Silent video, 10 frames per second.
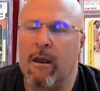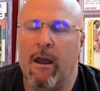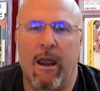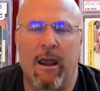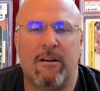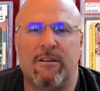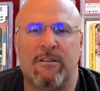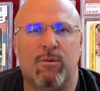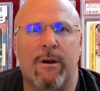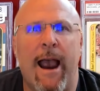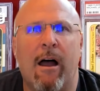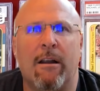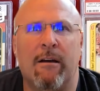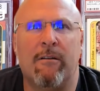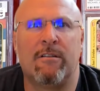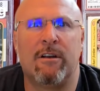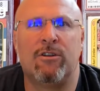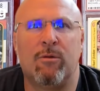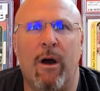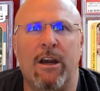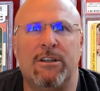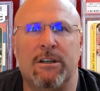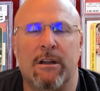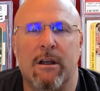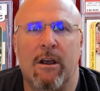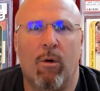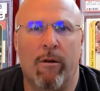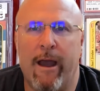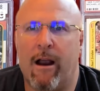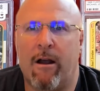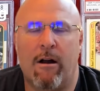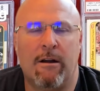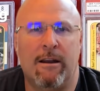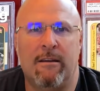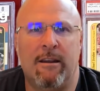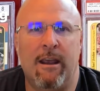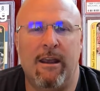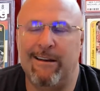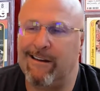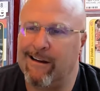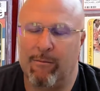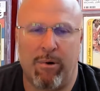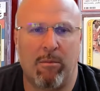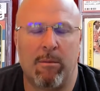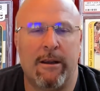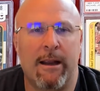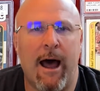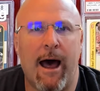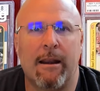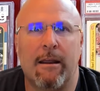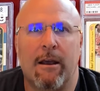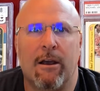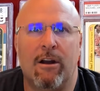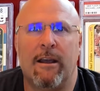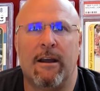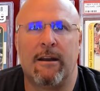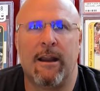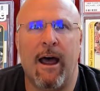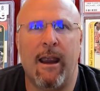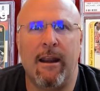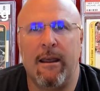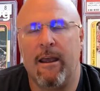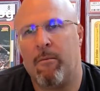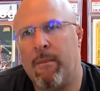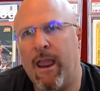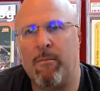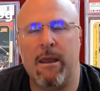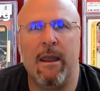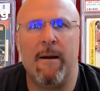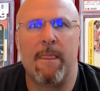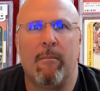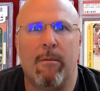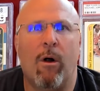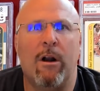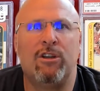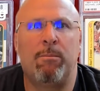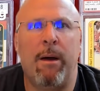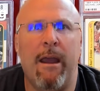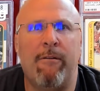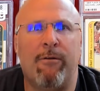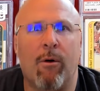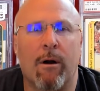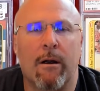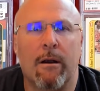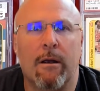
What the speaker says: It's just reality of the situation. Will that card get a 10? Probably not. Could it get a 9? Maybe. But what did you pay for?